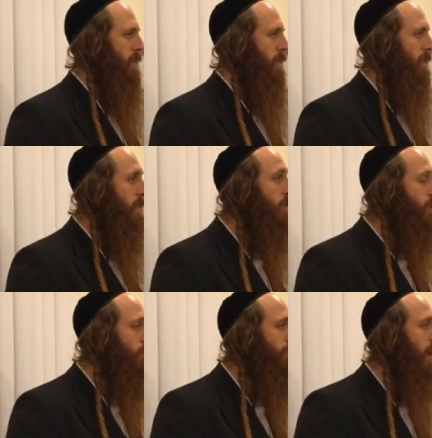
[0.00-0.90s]
He did
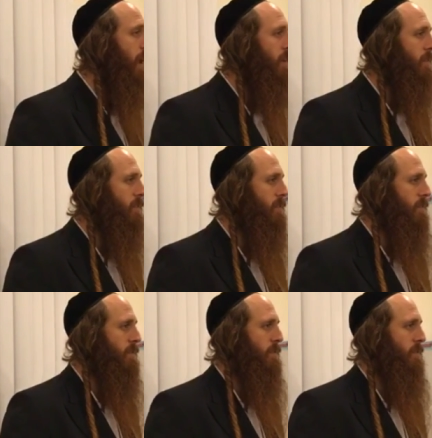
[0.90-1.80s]
tshuva.
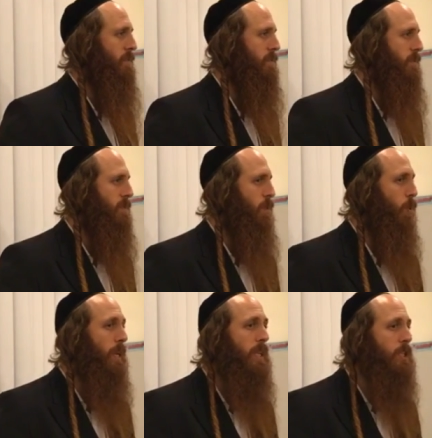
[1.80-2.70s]

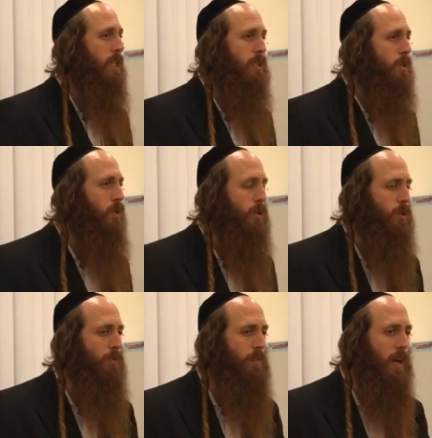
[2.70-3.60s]
We need just to do
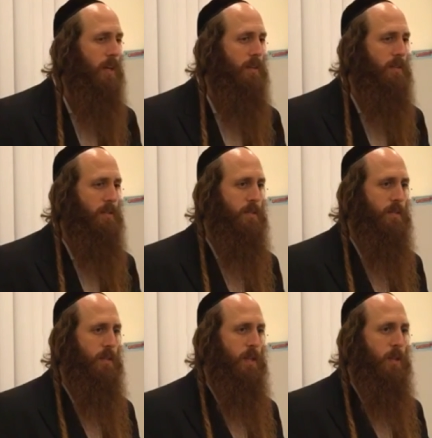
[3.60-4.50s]
tshuva.
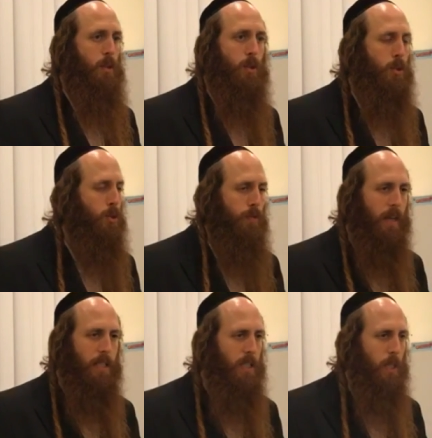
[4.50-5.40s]
To do tshuva,
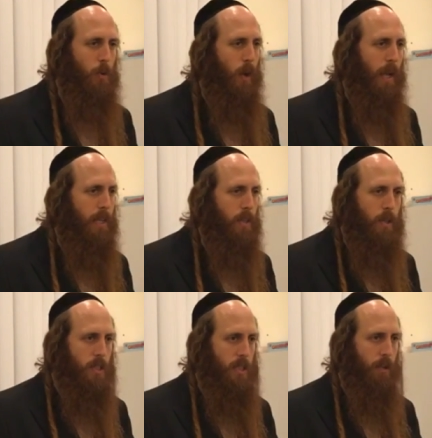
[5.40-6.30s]
it's not to hate
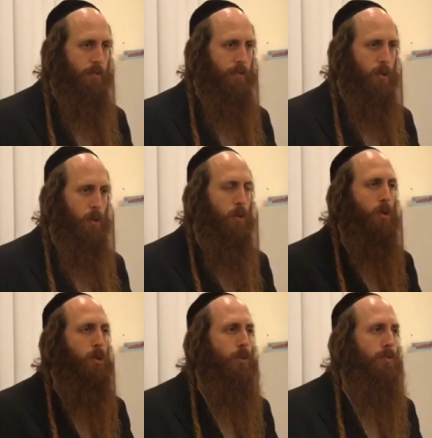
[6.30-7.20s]
yourself. To do
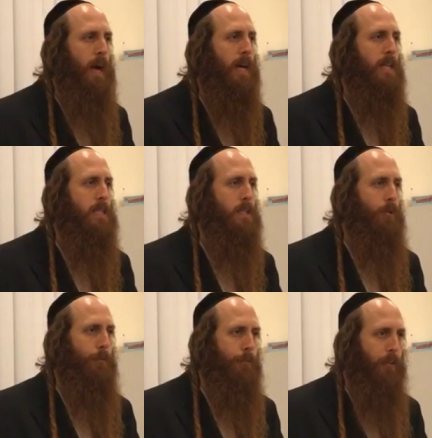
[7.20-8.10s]
tshuva, it's to
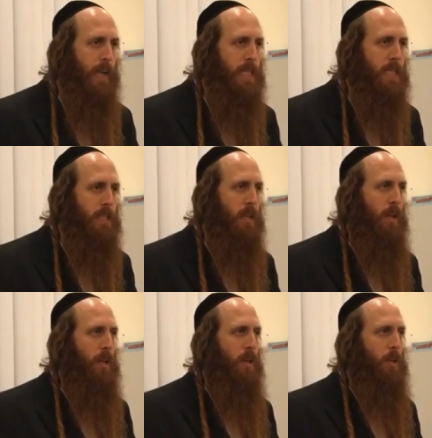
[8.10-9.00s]
face
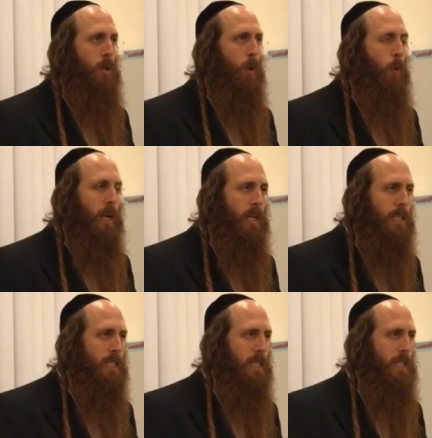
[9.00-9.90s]
your
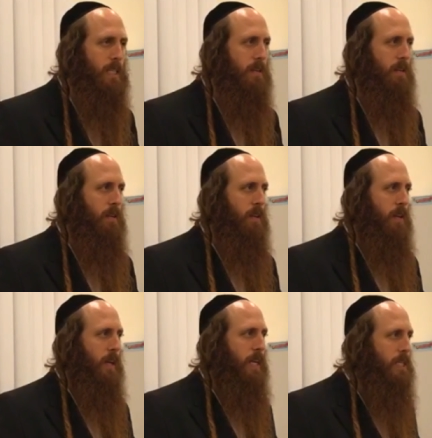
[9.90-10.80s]
weaknesses.
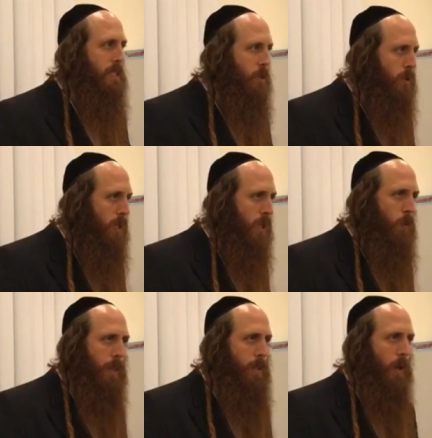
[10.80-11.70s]
It's to deal with your